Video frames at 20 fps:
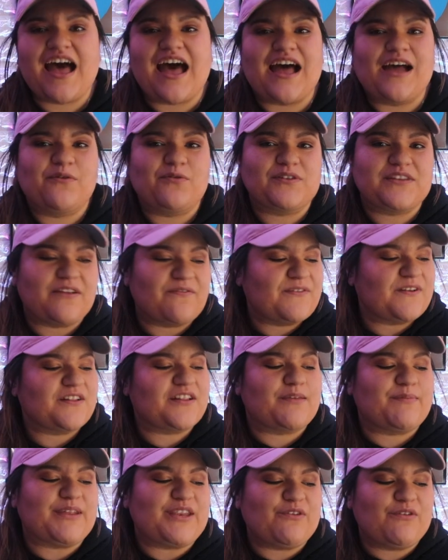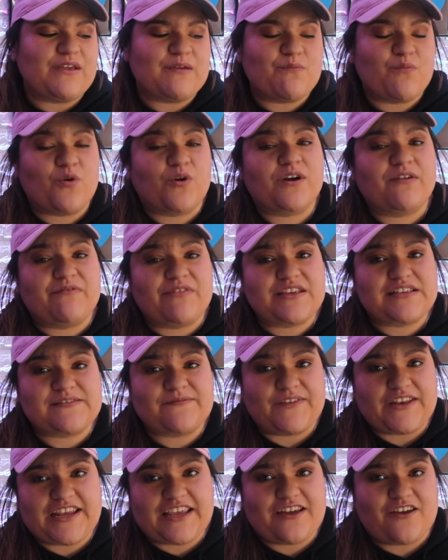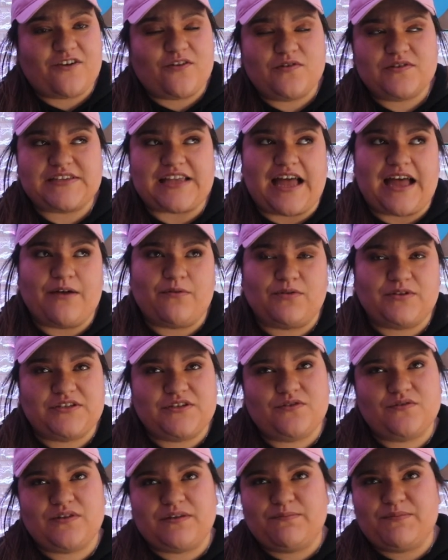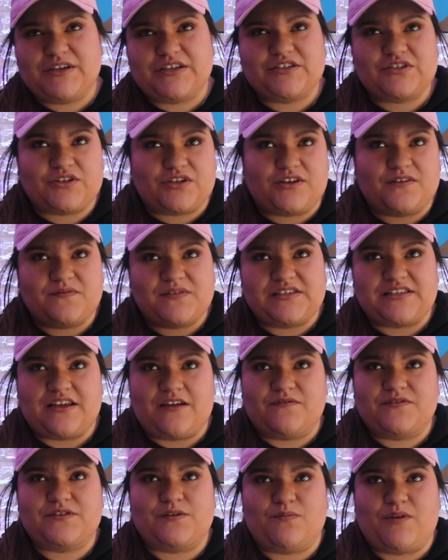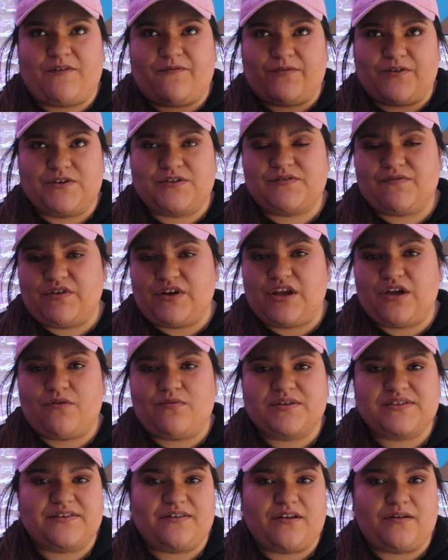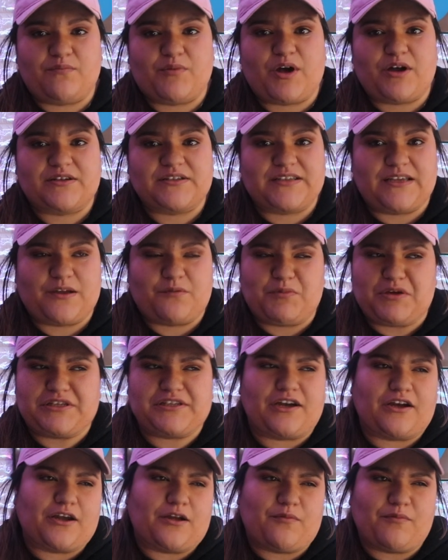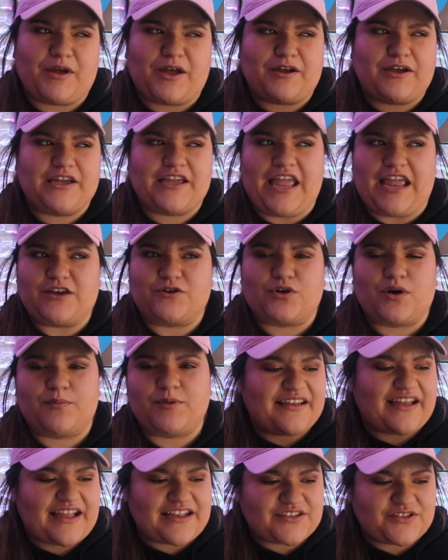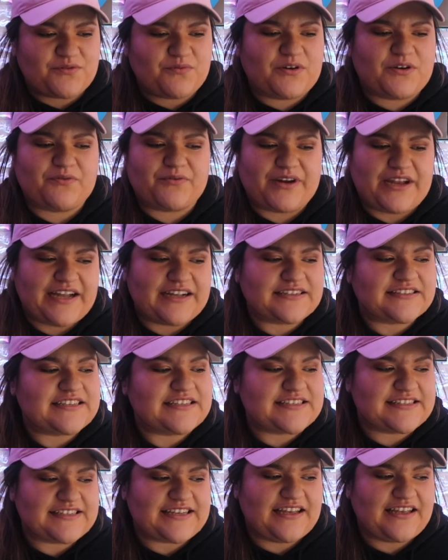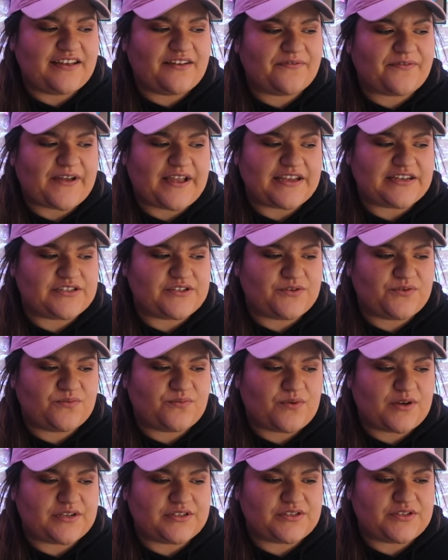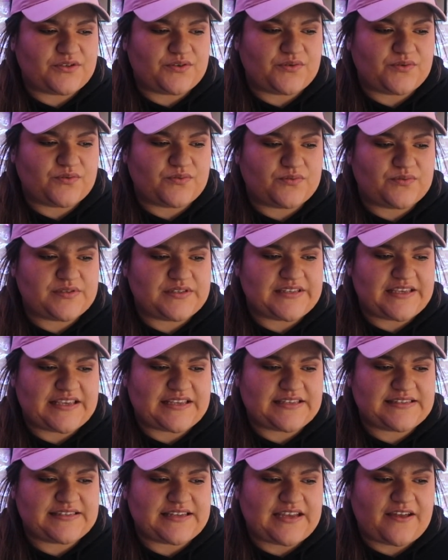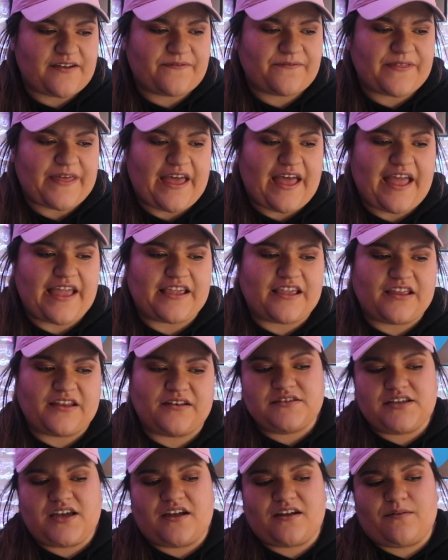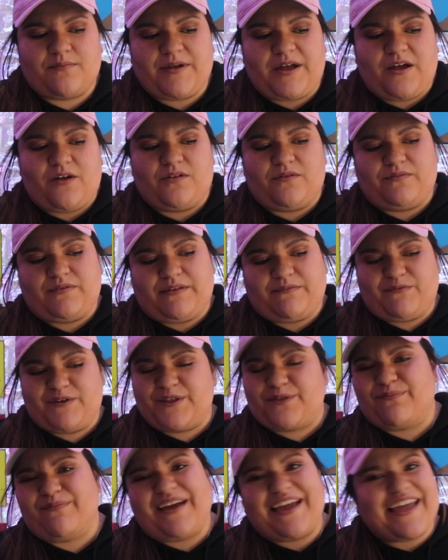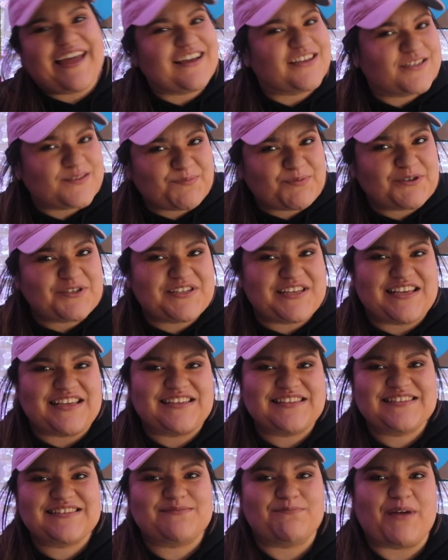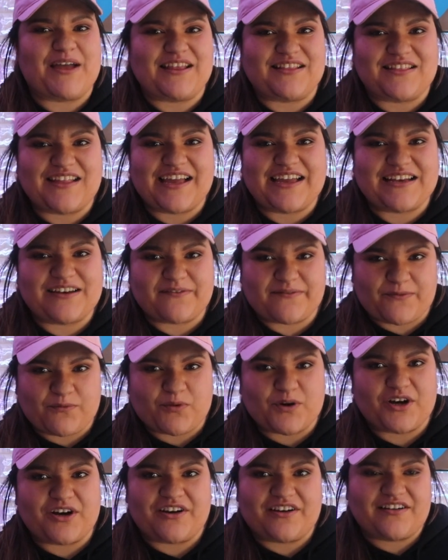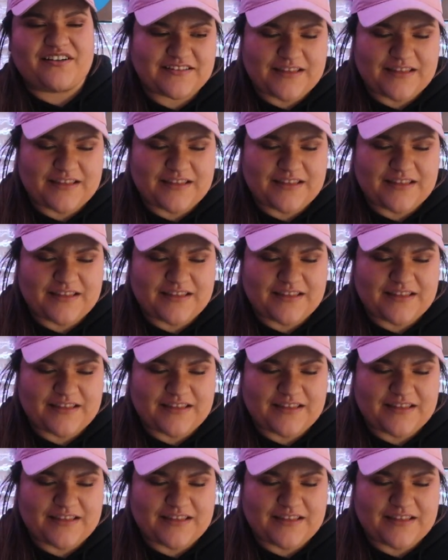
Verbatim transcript: I will definitely be doing more of these videos. I will do a mixture of stuff. So my first video was an unboxing and me talking about a K-drama. I do want to react to stuff. I do want to see stuff that I can talk about with my expertise, my line of work.